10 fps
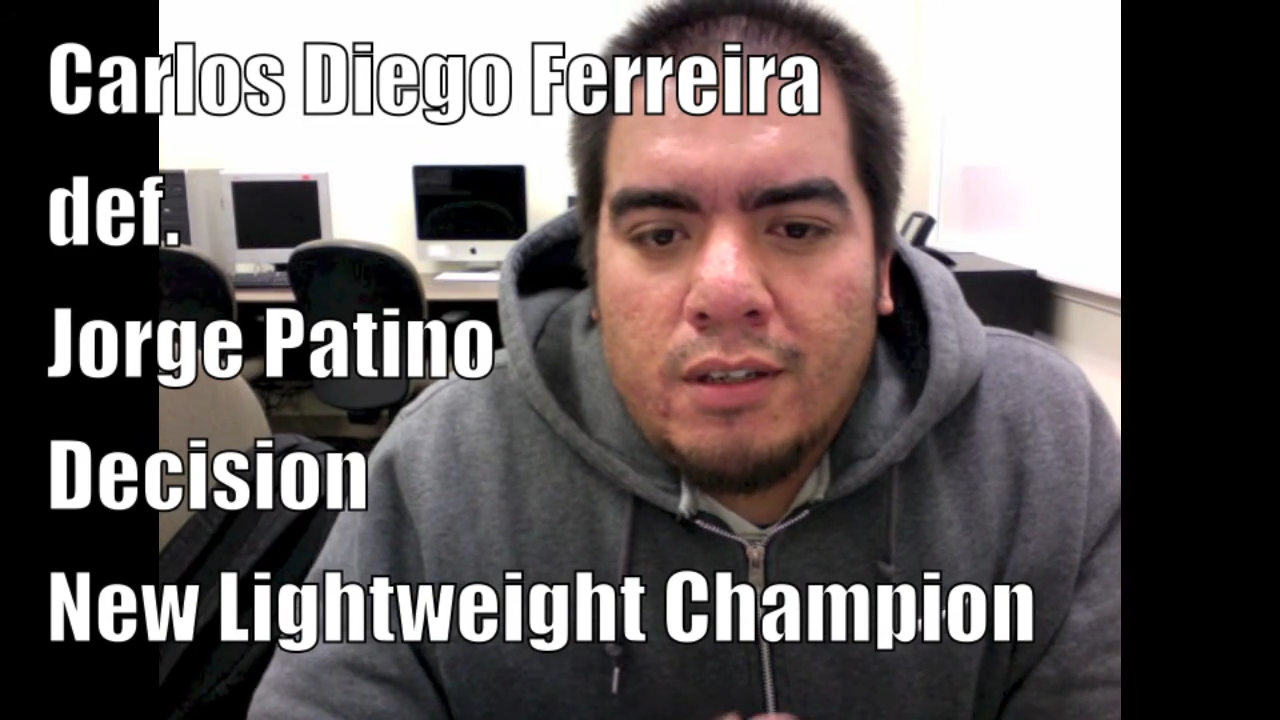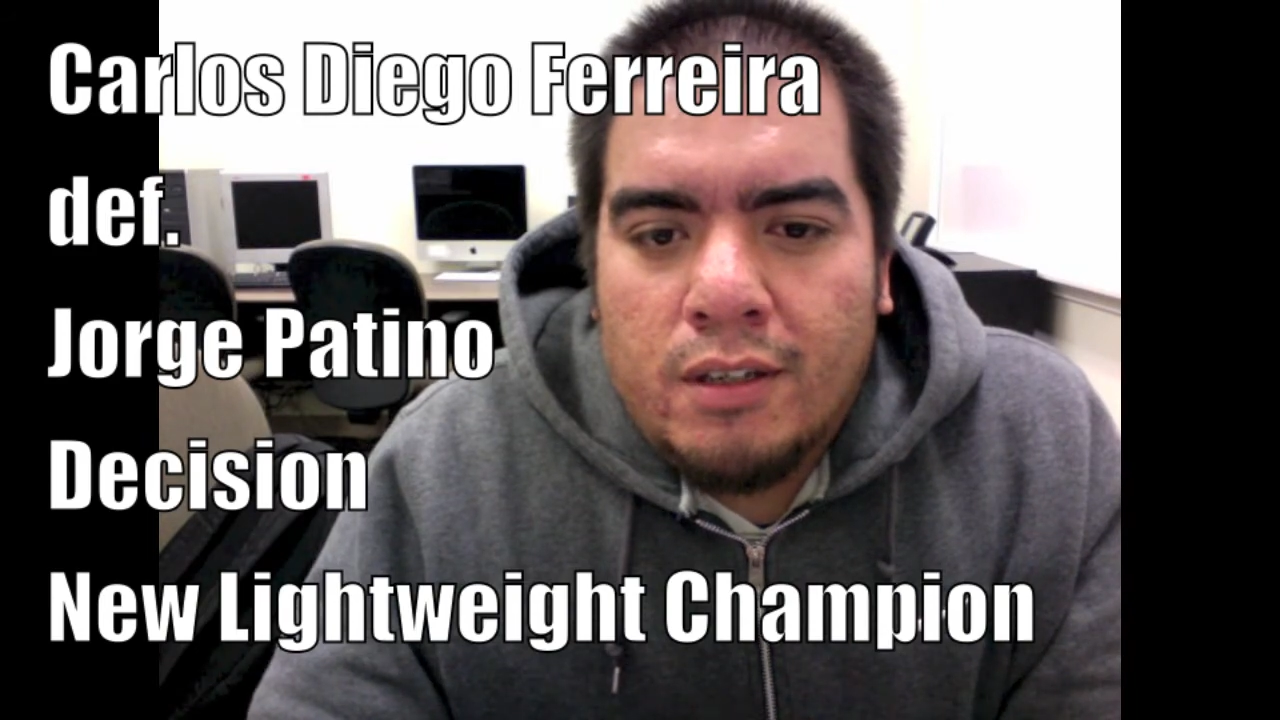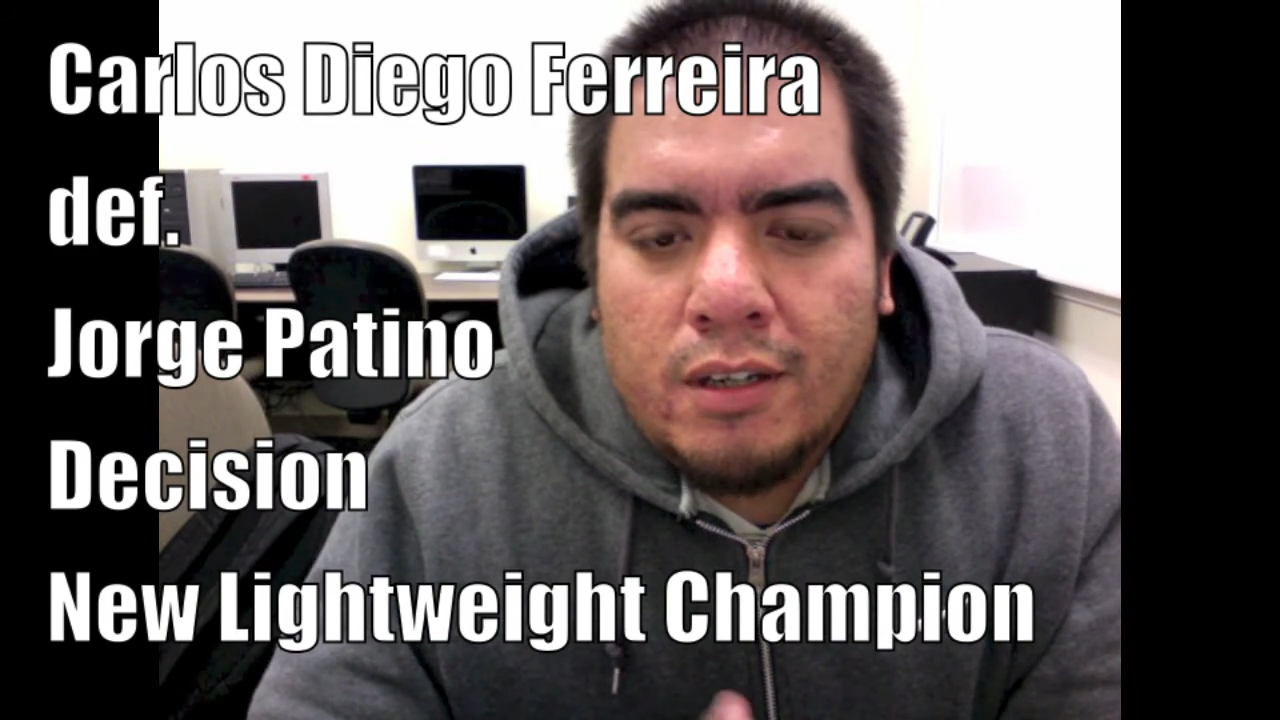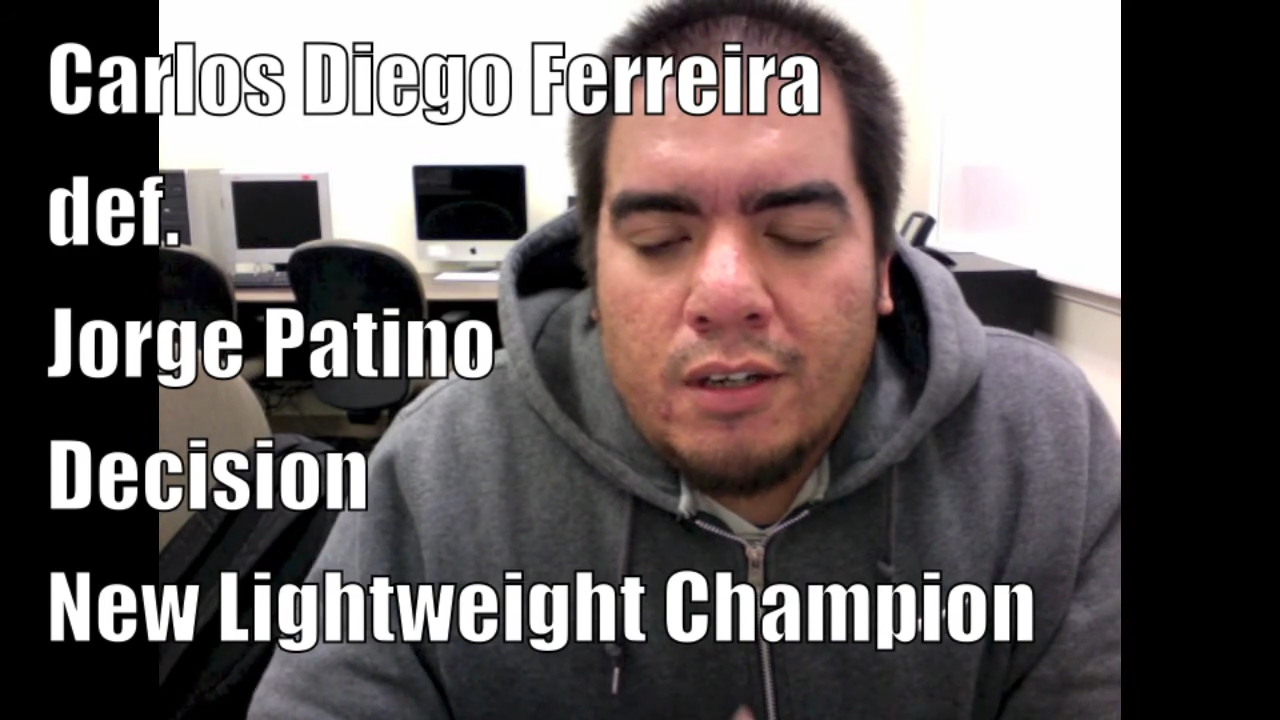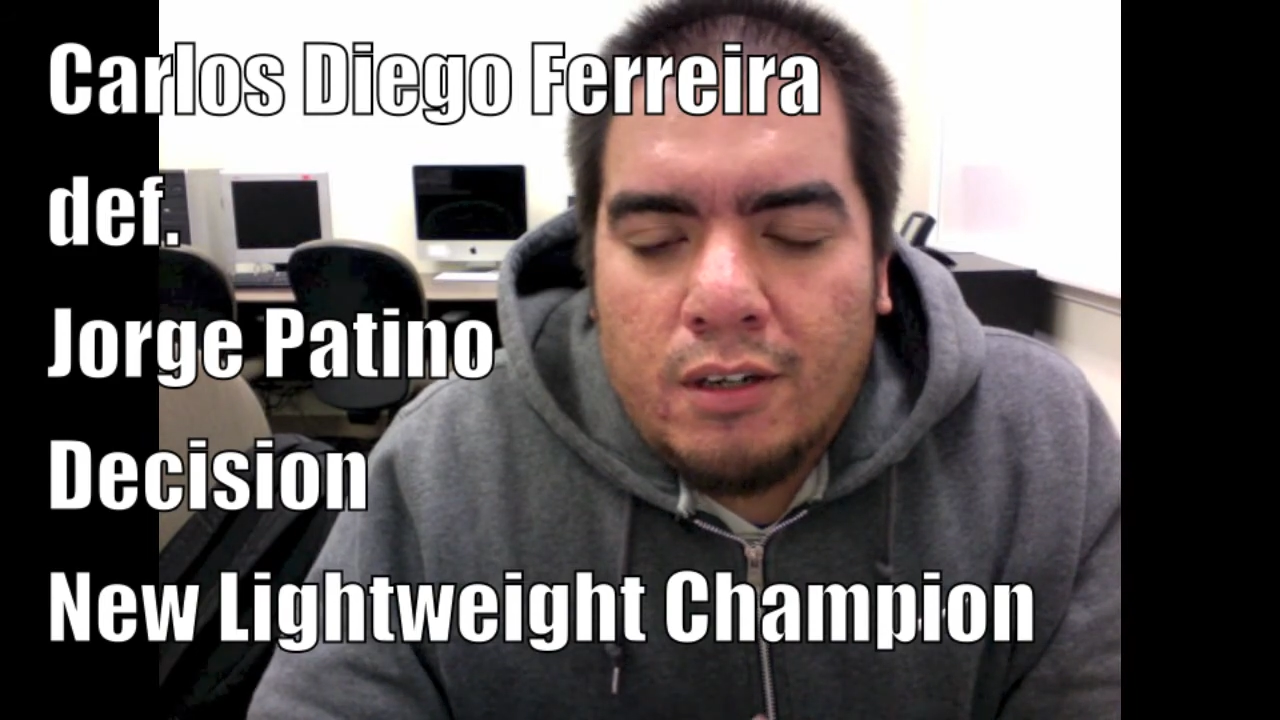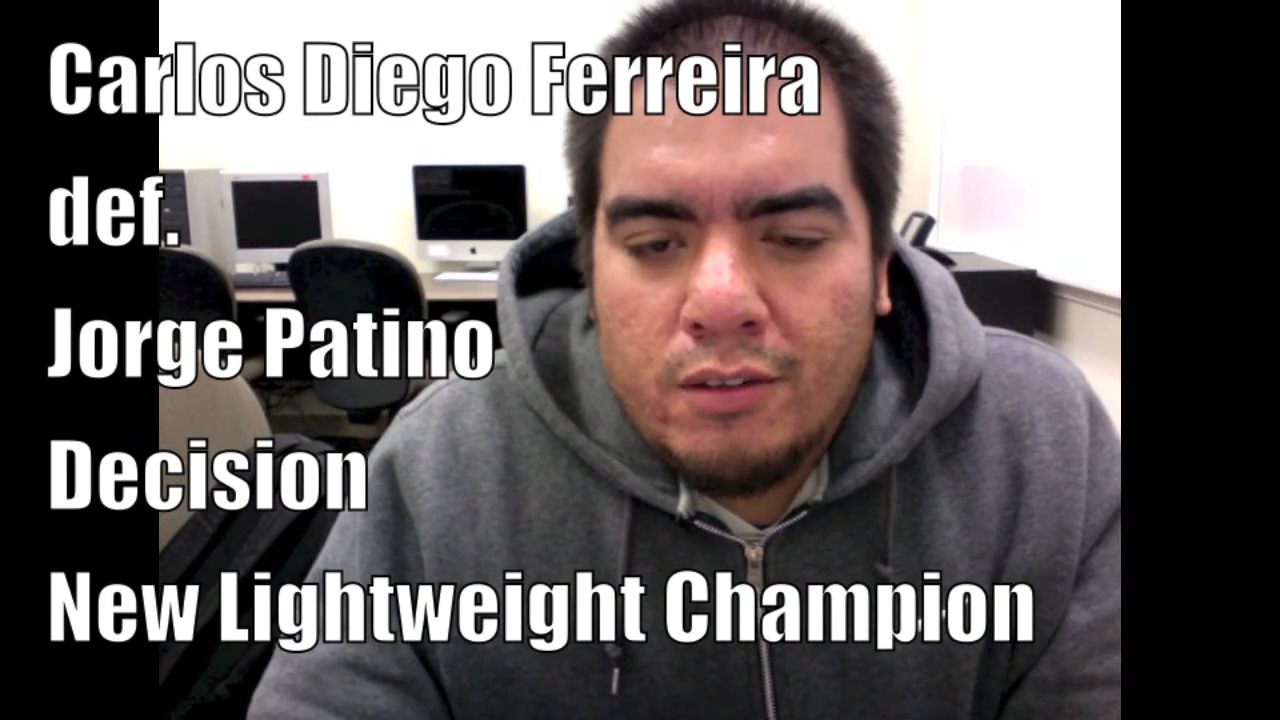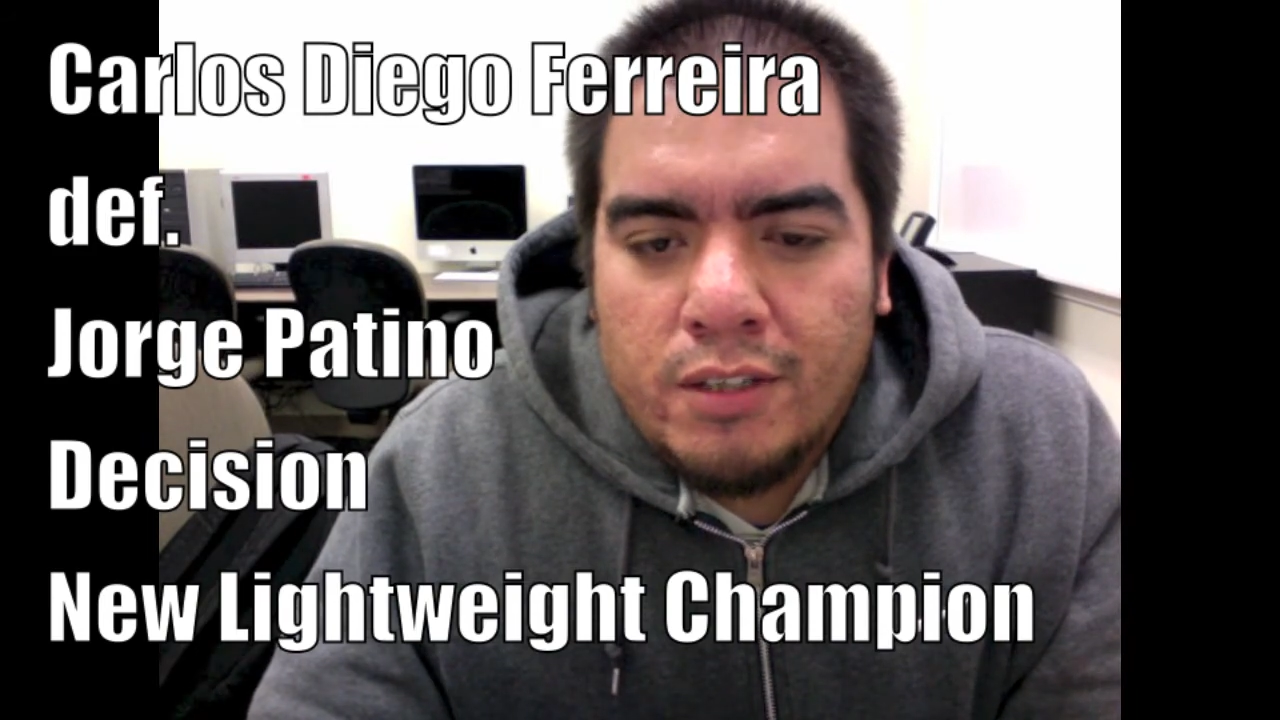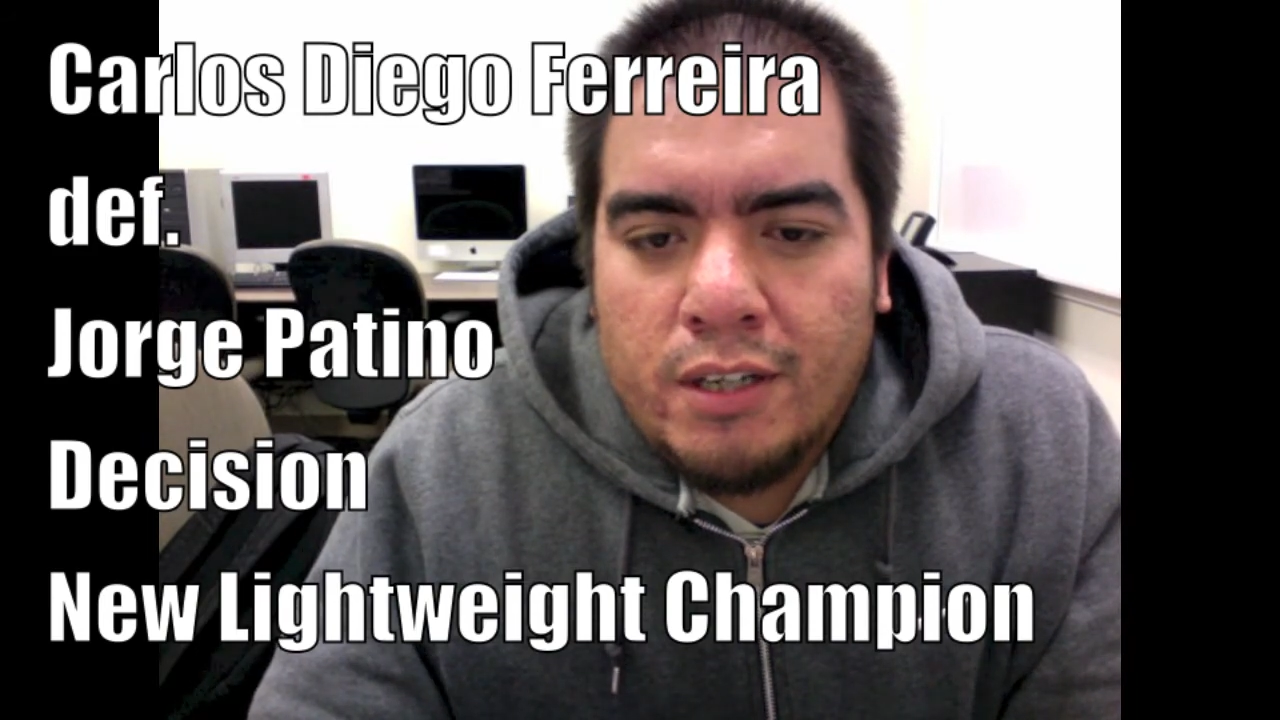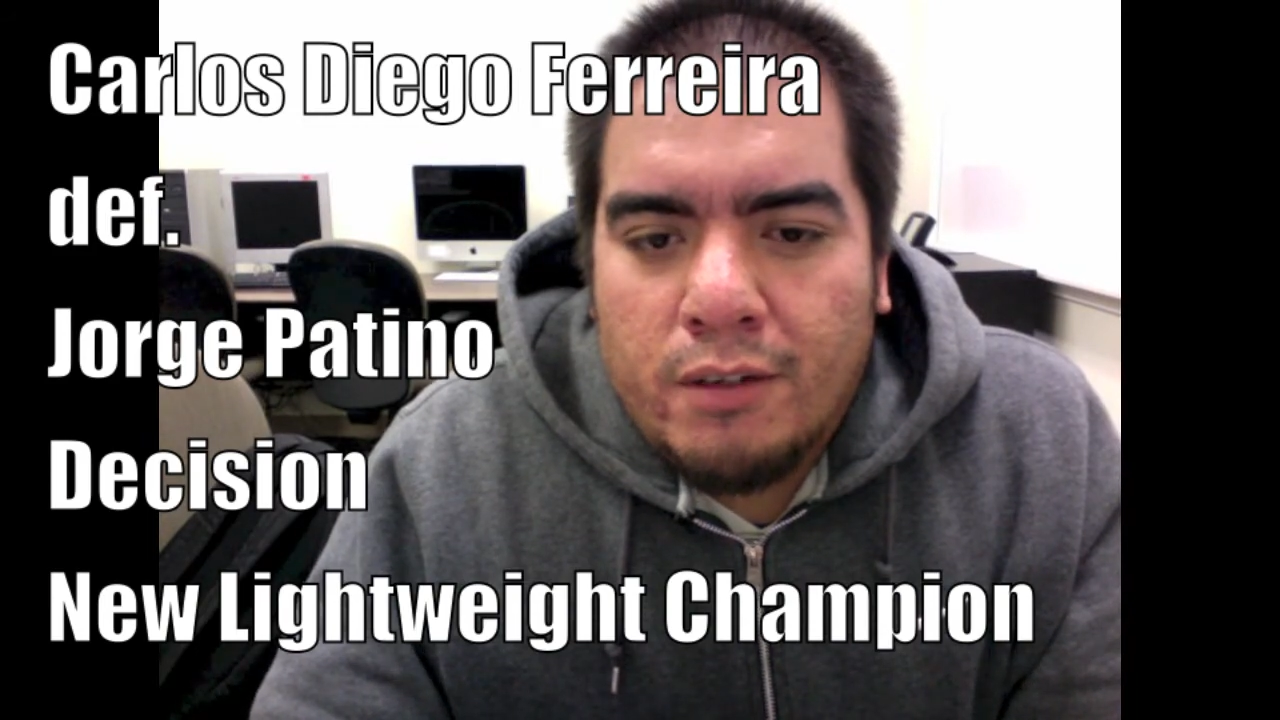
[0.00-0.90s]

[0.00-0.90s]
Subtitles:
Carlos Diego